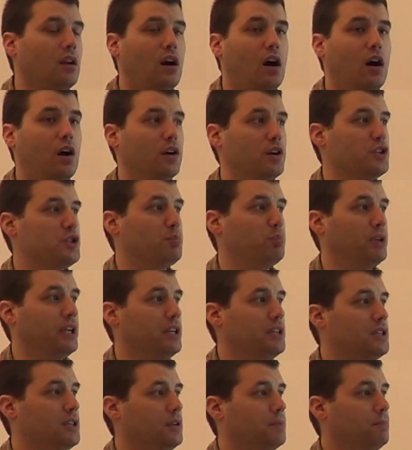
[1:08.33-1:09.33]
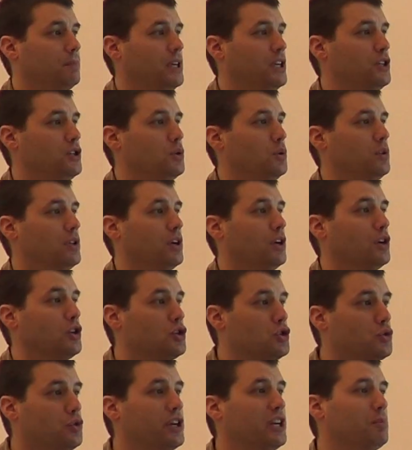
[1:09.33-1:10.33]
are split into the
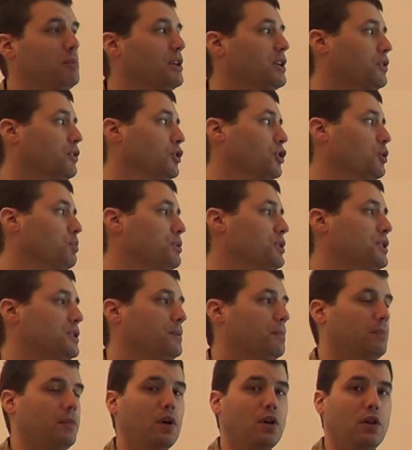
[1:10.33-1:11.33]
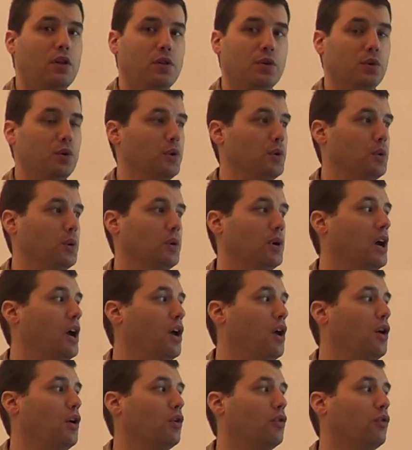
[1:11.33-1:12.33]
treatment groups through
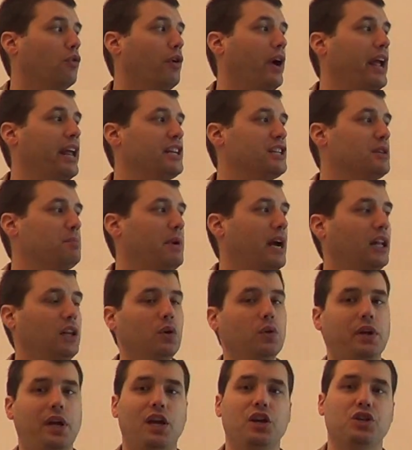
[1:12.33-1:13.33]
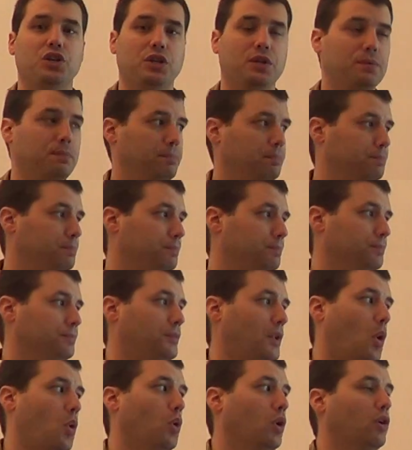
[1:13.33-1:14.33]
random allocation
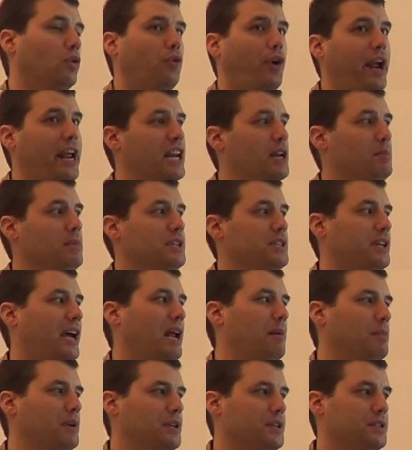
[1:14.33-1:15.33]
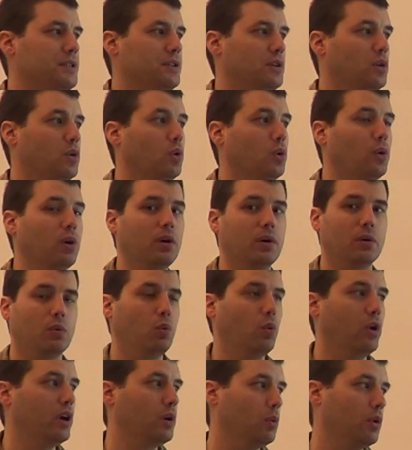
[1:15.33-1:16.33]
or random assignment, or
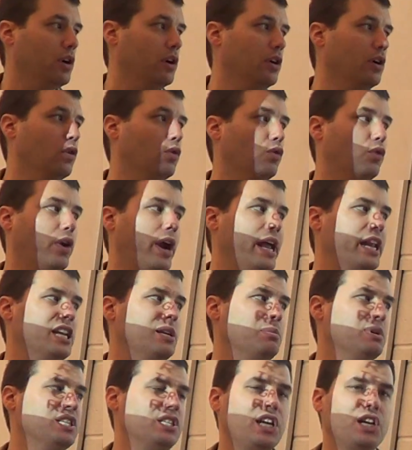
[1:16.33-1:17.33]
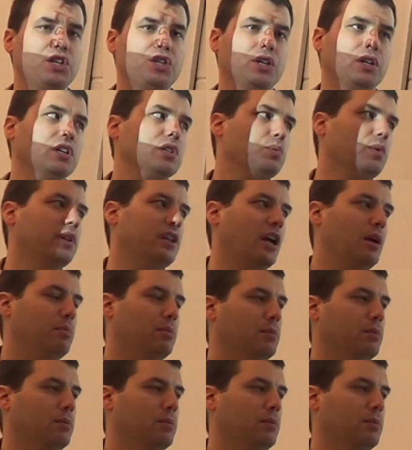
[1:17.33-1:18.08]
one word, randomization is what that